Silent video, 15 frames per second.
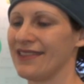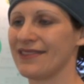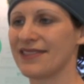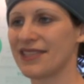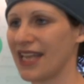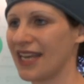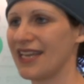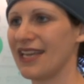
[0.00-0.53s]

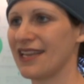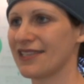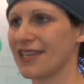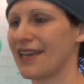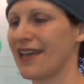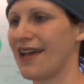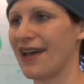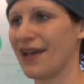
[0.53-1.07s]
studying
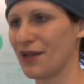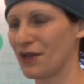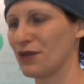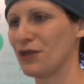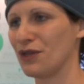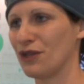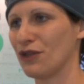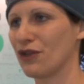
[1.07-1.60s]
Tanakh,
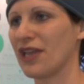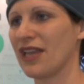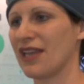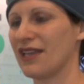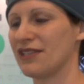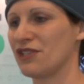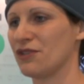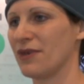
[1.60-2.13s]
looking
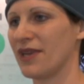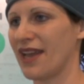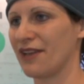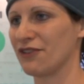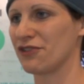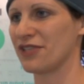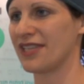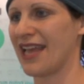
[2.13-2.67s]
into it,
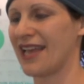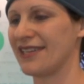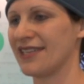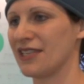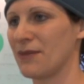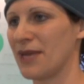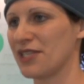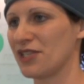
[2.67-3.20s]

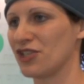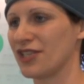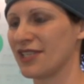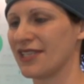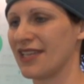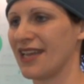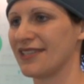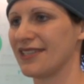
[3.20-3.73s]
understanding the
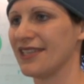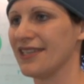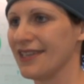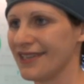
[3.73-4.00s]
messages that